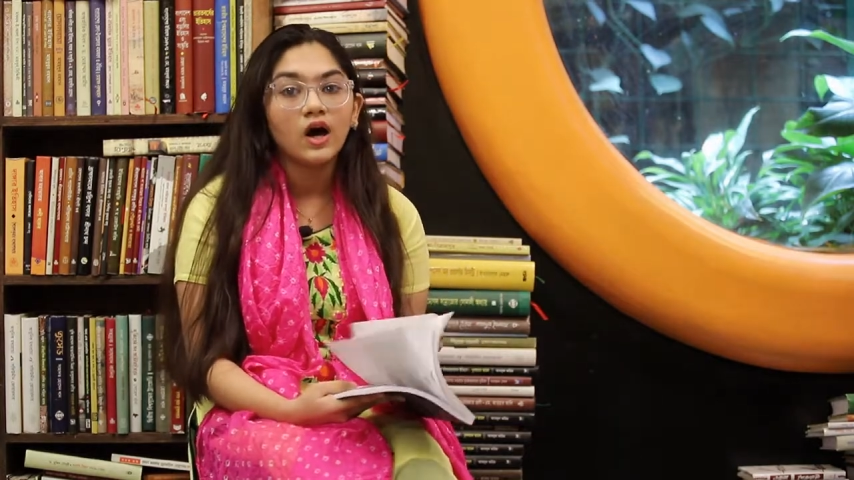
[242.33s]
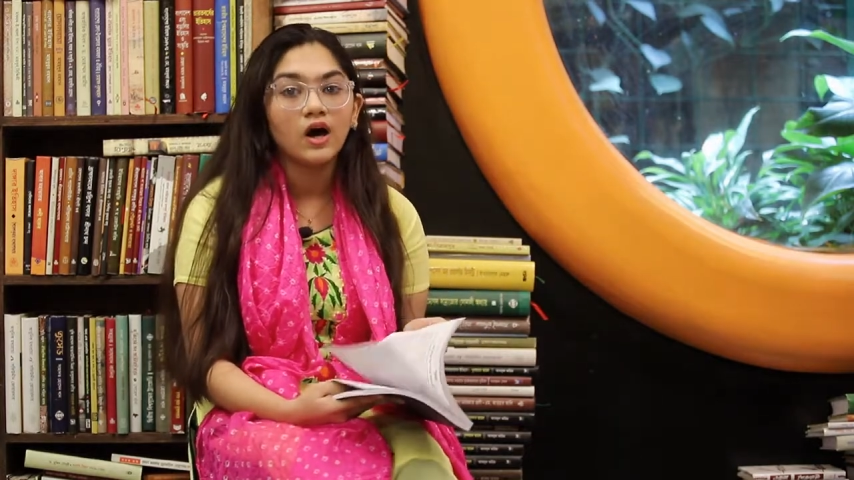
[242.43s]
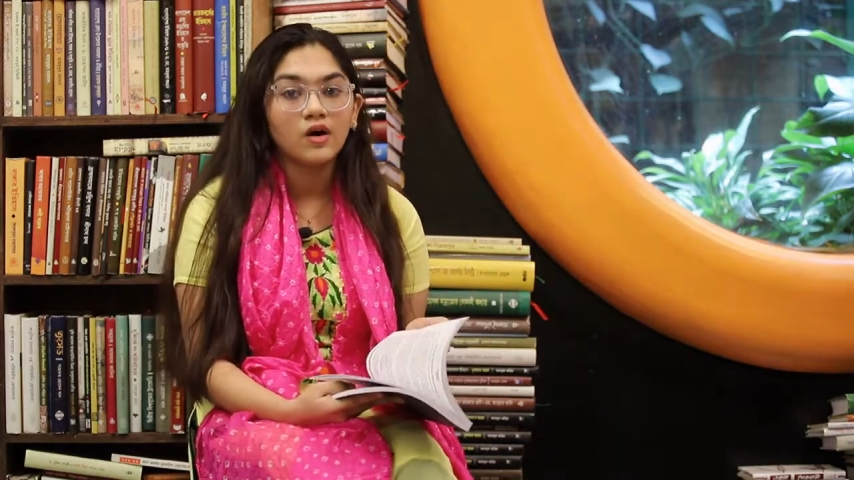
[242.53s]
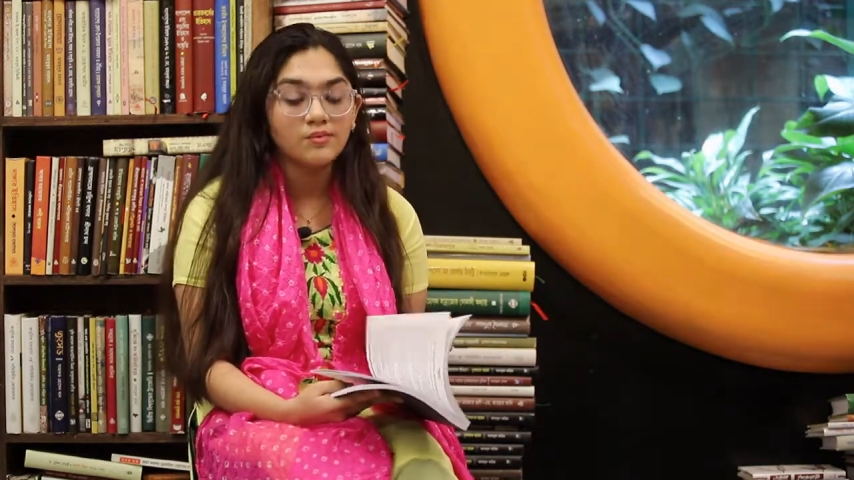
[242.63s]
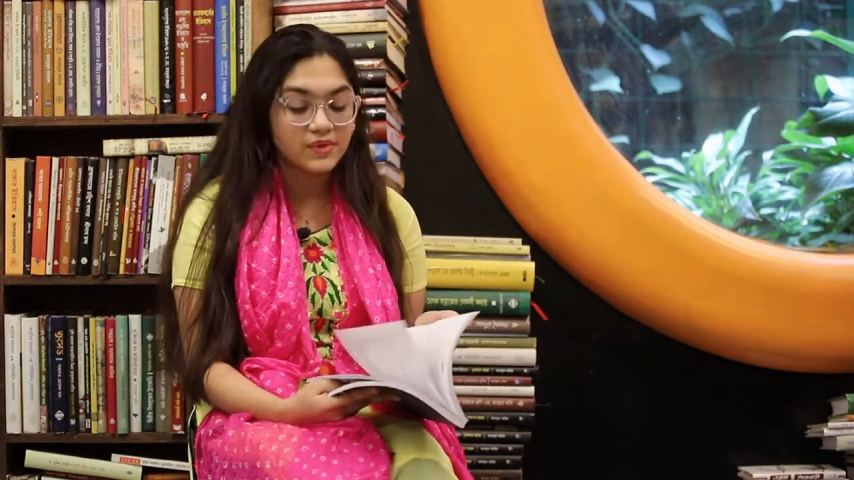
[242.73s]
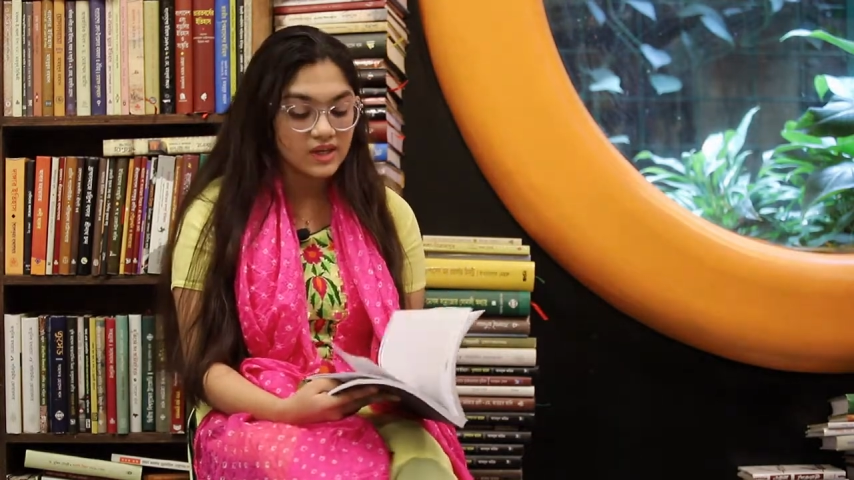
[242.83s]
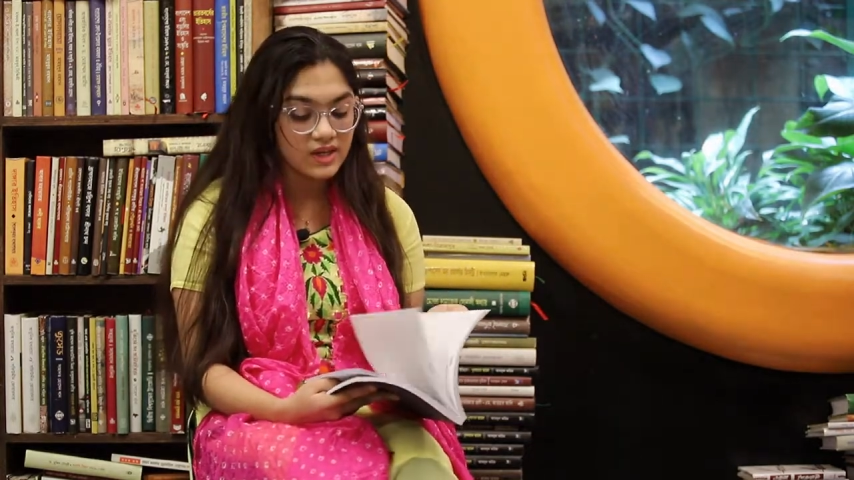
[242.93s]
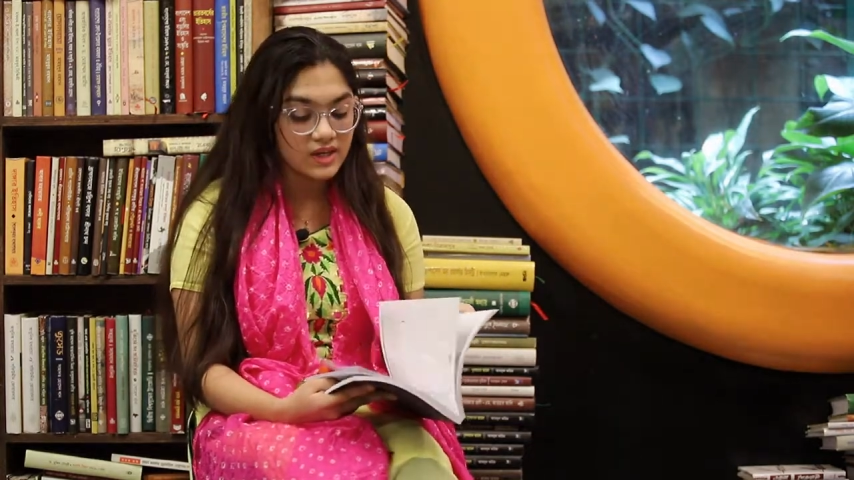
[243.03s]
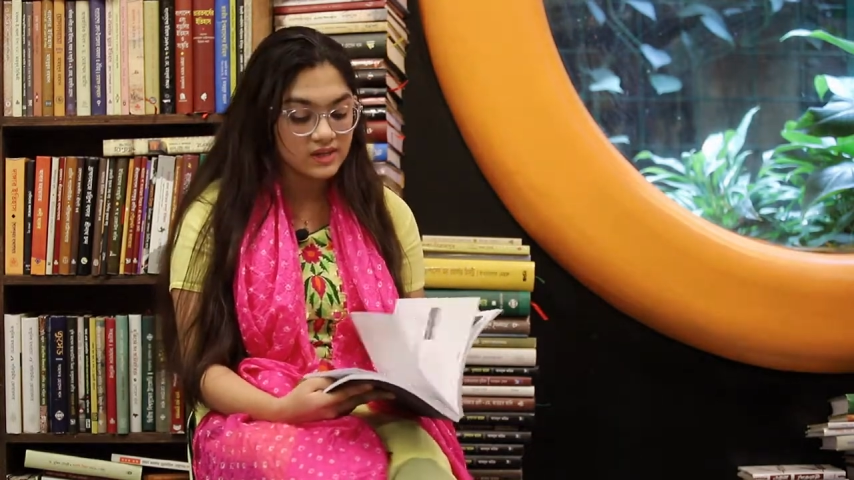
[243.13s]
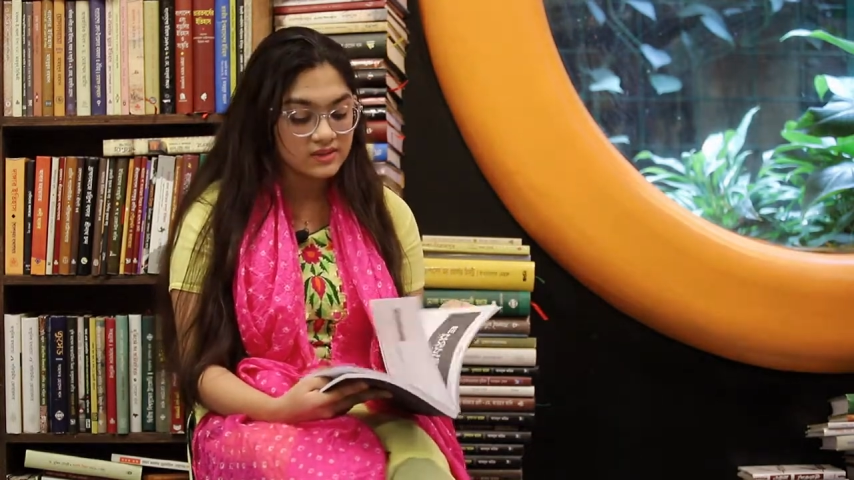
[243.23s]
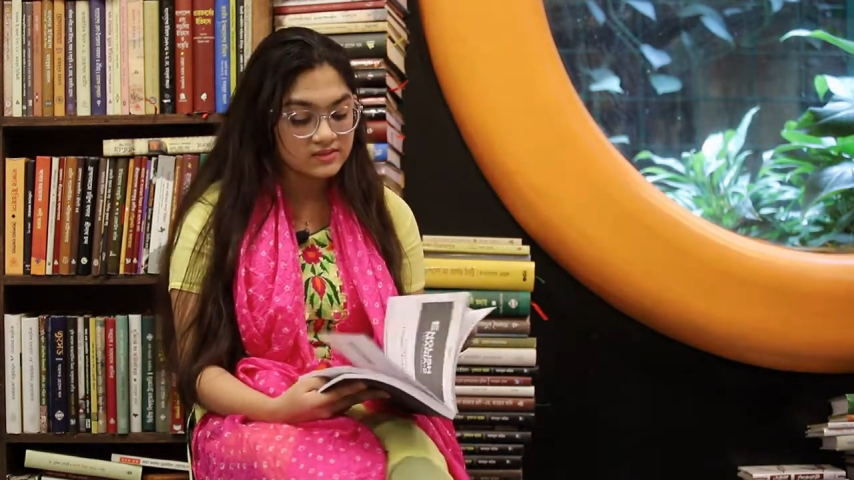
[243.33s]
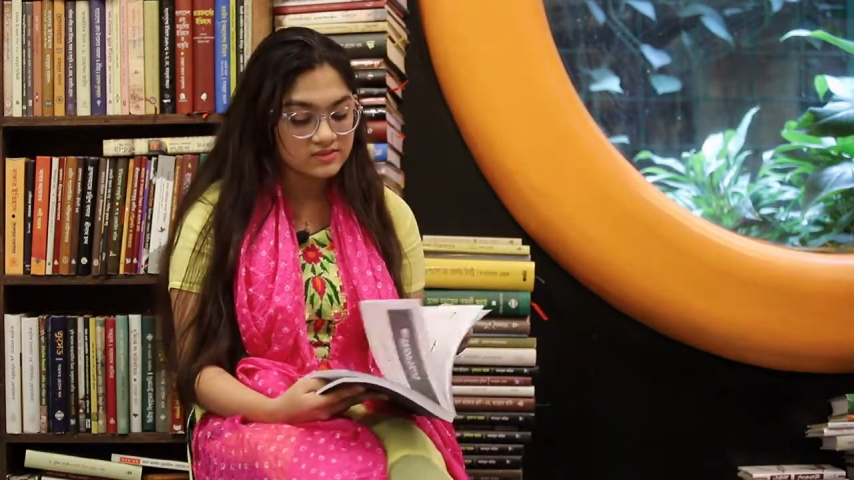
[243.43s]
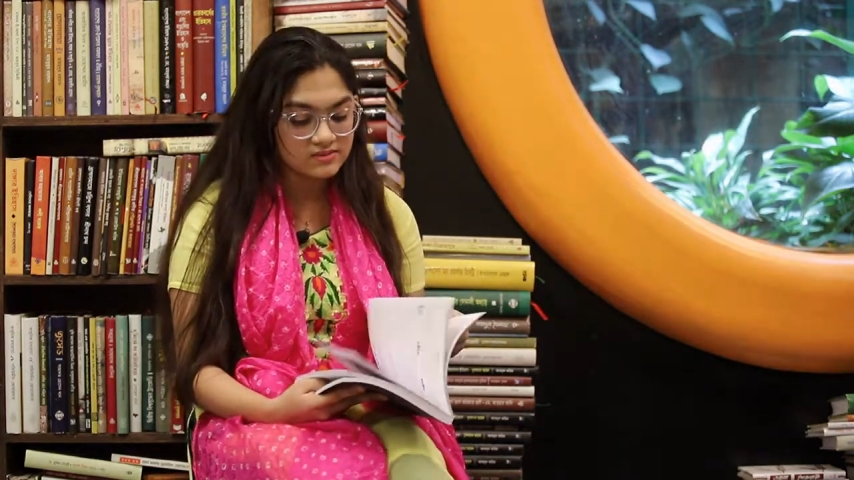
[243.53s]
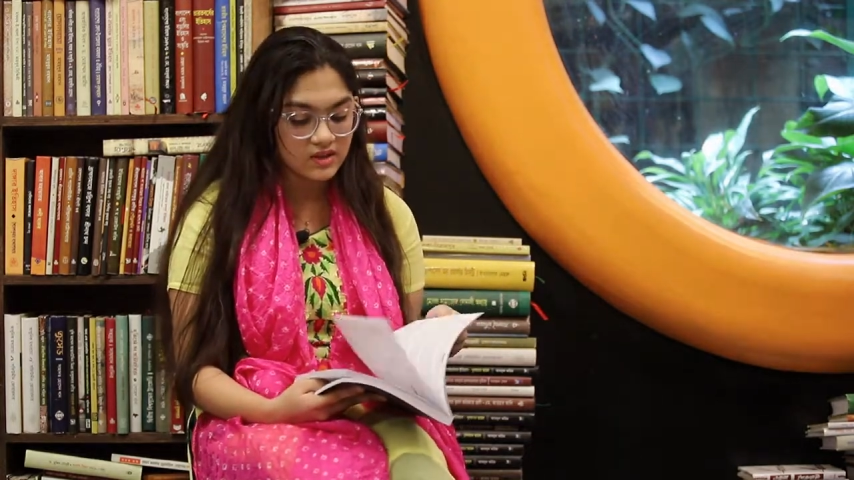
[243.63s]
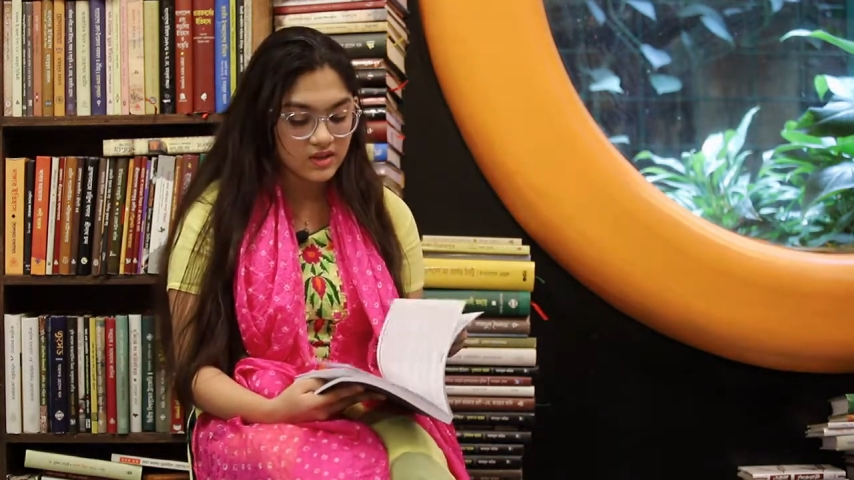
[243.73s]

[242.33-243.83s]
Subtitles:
me